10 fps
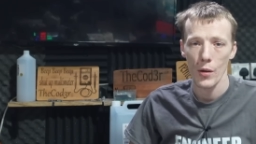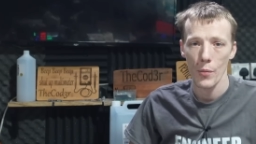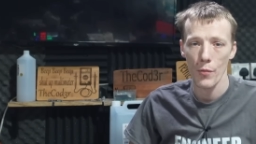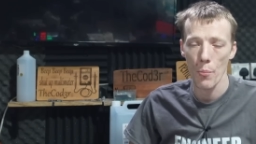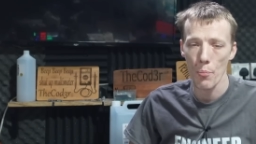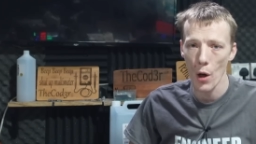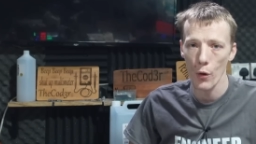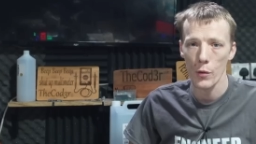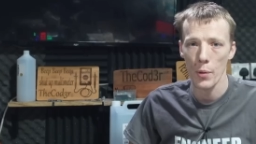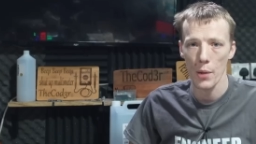For
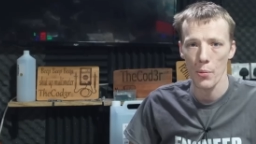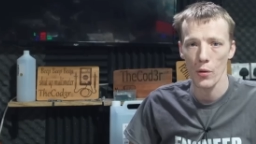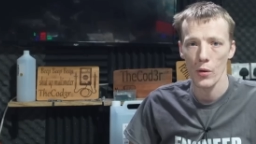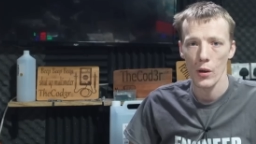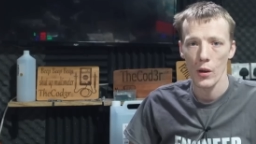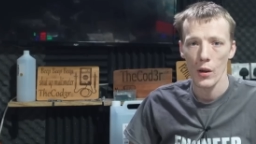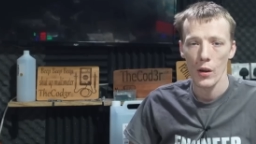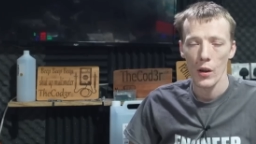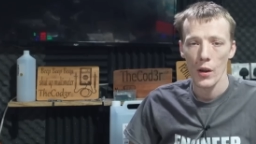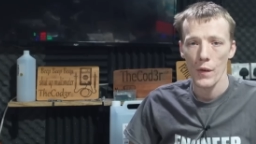most people
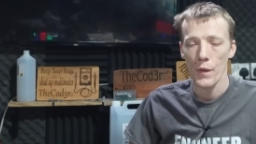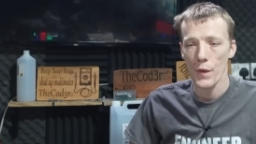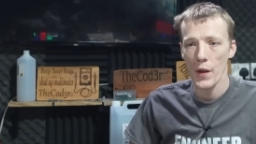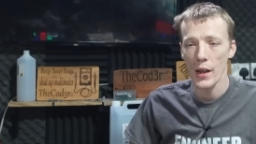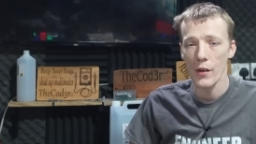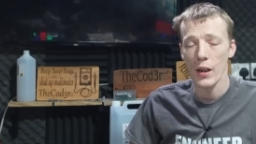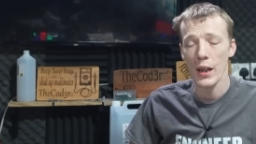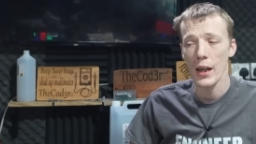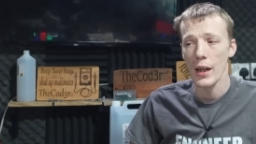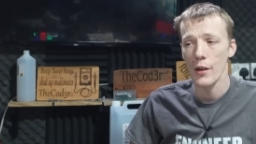this
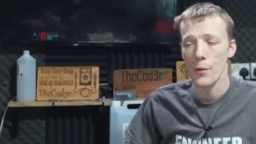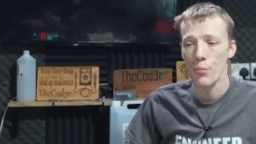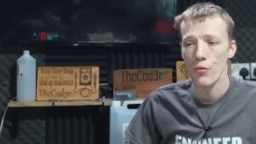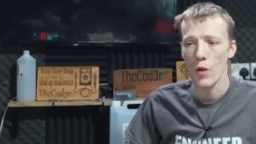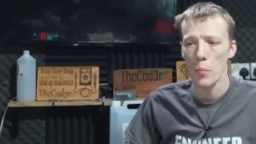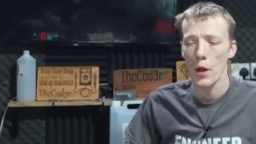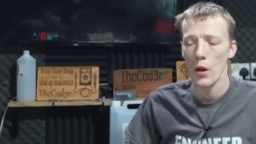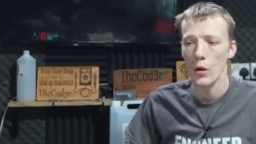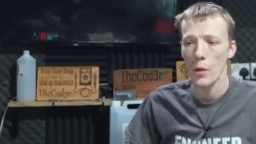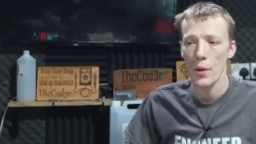is probably
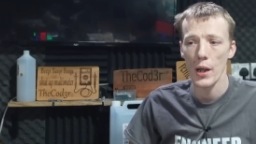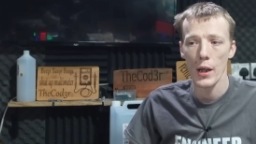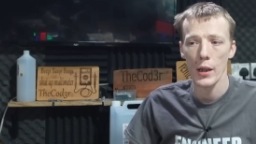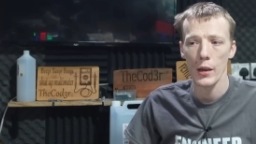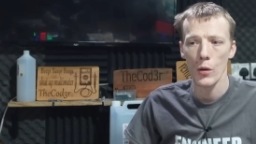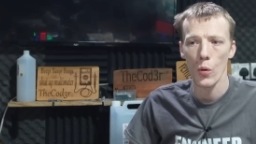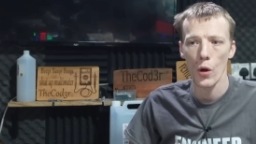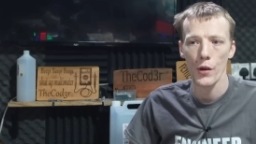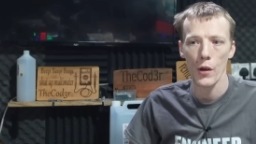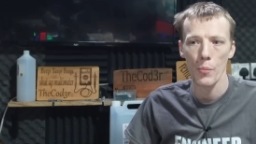not going to be
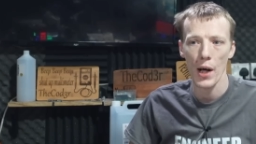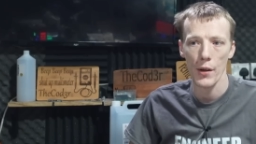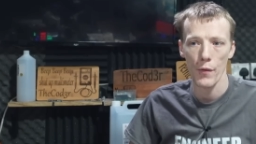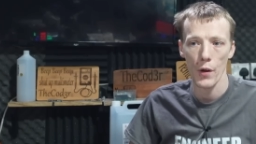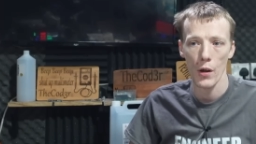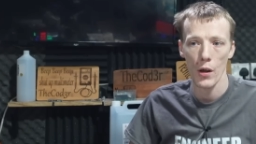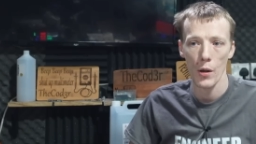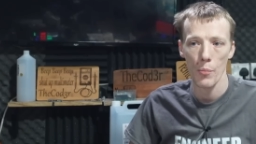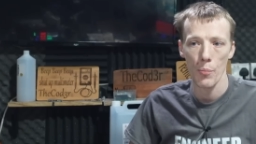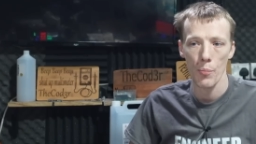quite as bad of
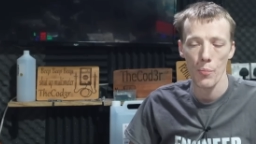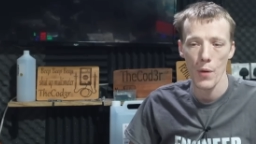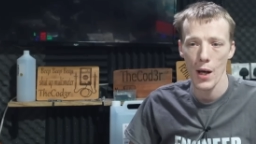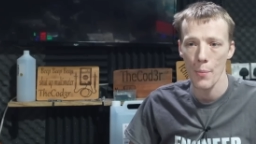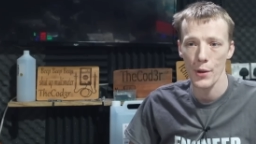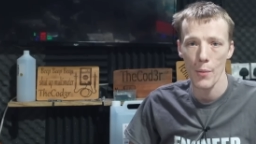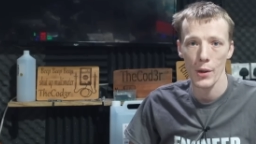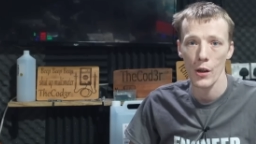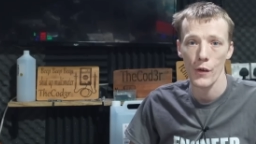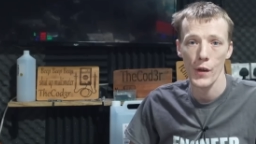a
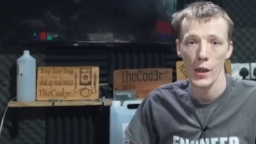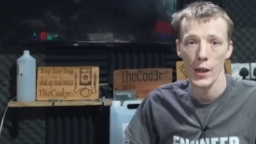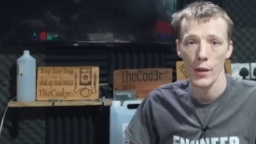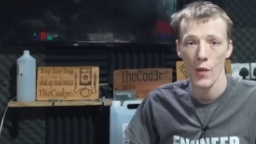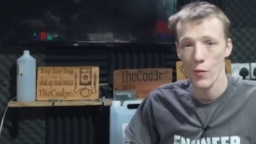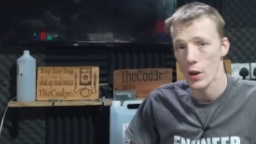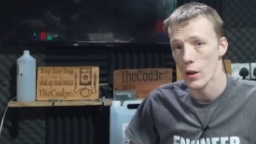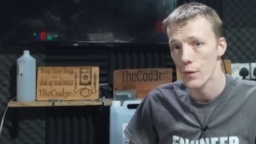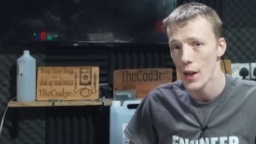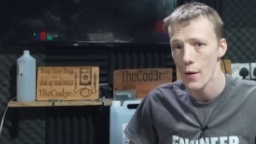epidemic as the Red
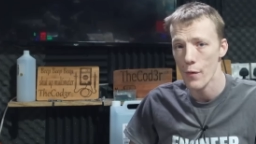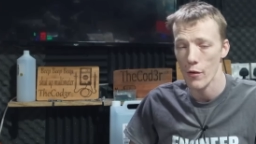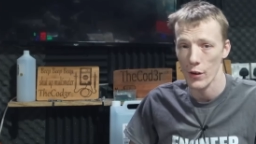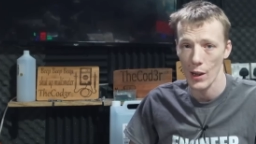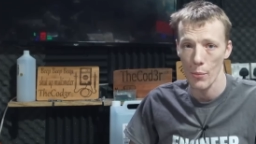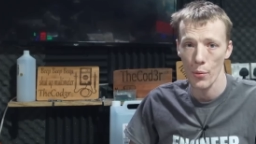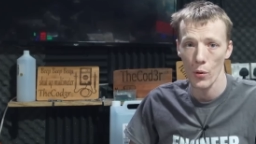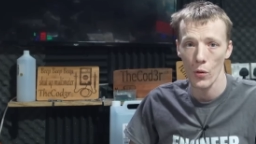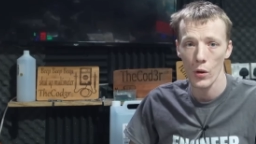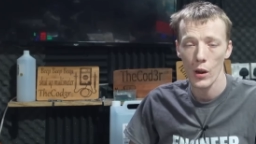Ring of Death, for
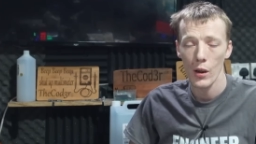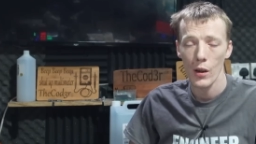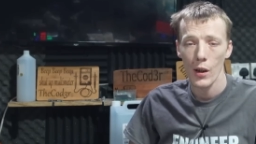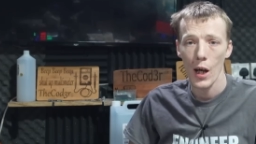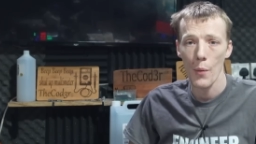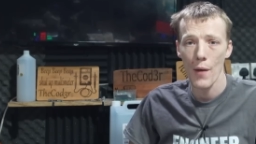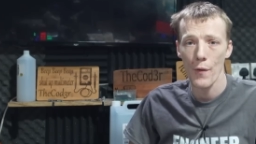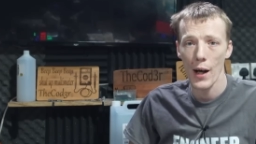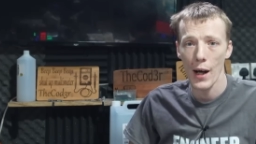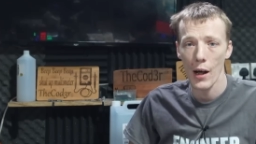example.
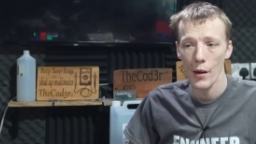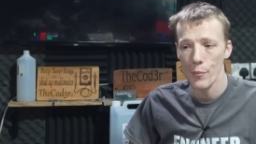However,